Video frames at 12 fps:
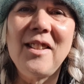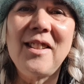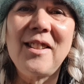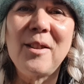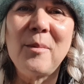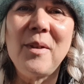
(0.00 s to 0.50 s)

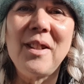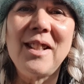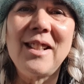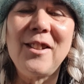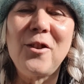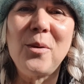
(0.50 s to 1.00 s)
some of the
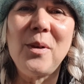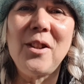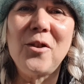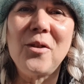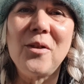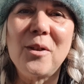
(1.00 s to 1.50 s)

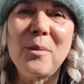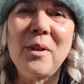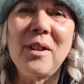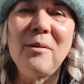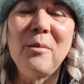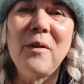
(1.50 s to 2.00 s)
situations
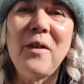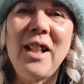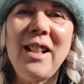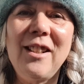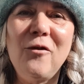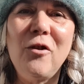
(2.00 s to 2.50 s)
were
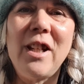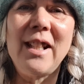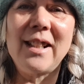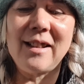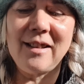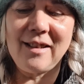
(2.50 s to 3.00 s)
very
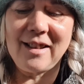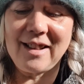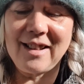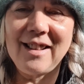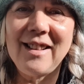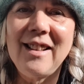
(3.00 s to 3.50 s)
resonant,